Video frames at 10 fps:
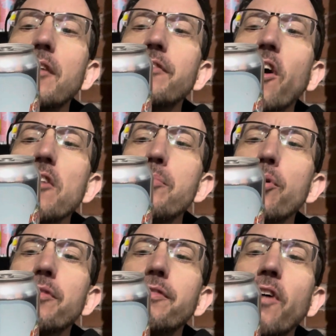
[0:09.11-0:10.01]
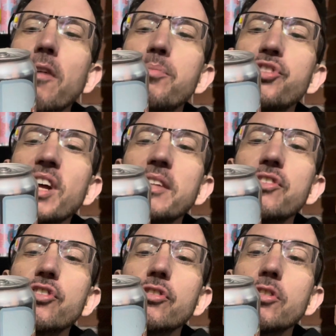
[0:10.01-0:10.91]

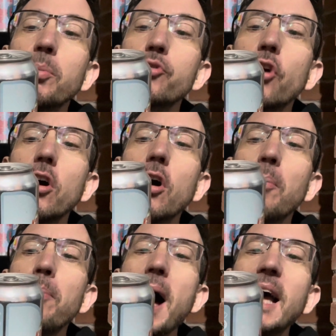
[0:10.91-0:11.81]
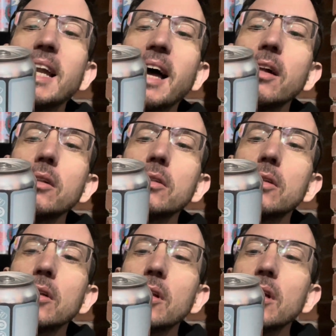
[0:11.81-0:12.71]
5.5% double dry hop pale ale.
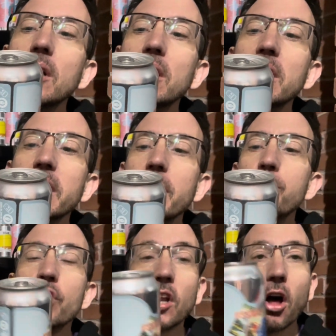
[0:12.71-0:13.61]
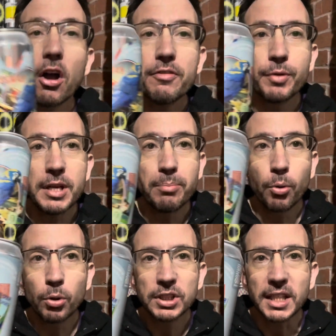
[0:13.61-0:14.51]
It was alive when you
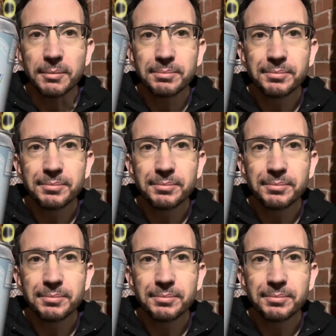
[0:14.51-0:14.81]
bought it.